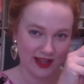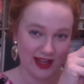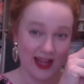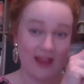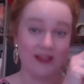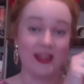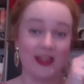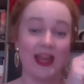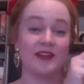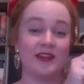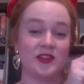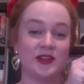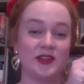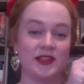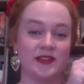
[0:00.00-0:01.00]
The
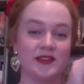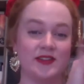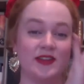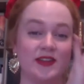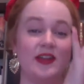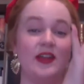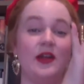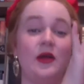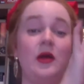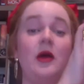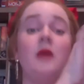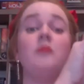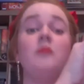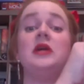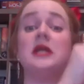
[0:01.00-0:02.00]
answer is
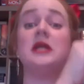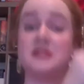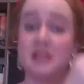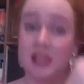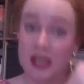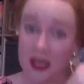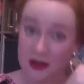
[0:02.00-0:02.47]
pinkies down.